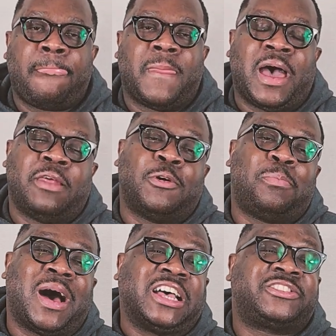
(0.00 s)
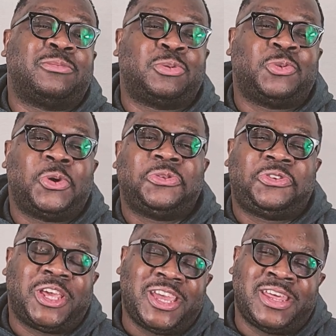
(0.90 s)
Out of a possible
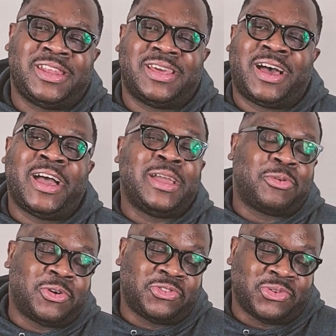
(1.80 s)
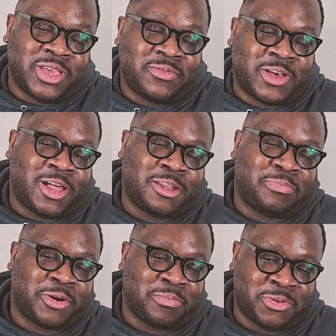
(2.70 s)
10, I am going to give Color
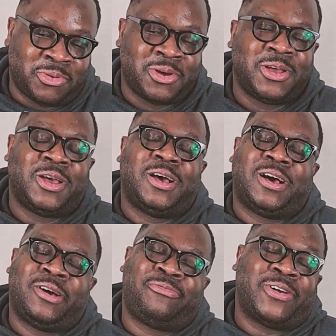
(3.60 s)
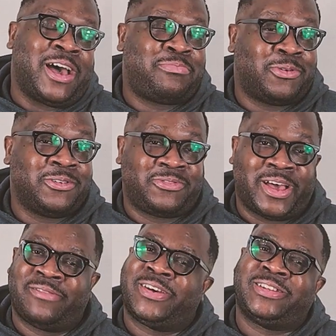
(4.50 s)
Purple a
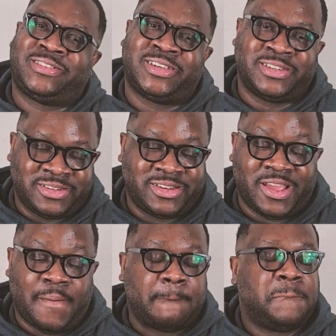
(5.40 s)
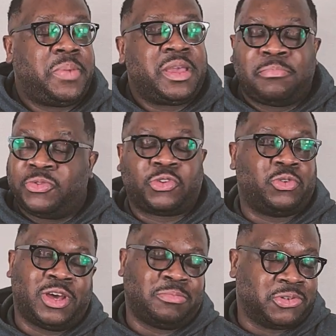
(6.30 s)
5.5 out of 10. Big musical
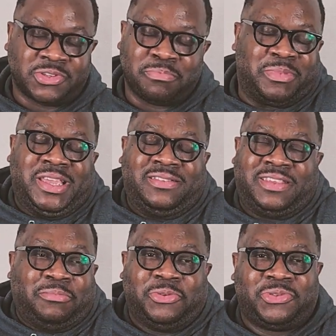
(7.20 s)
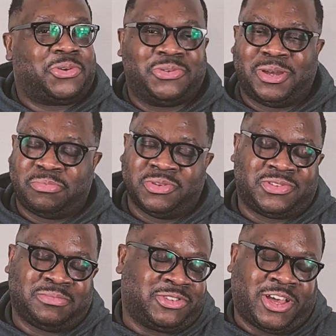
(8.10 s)
numbers, amazing musical numbers,
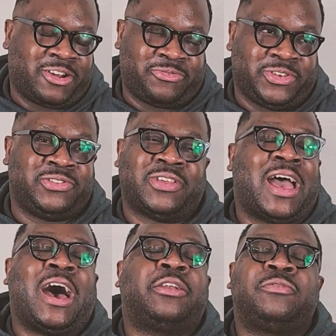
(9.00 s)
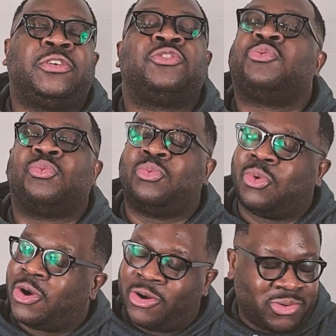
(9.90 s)
is out of this
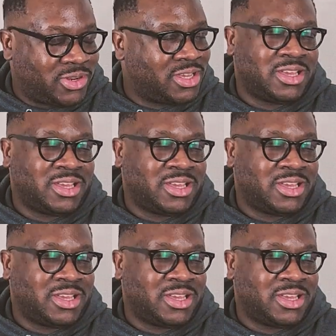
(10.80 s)
world.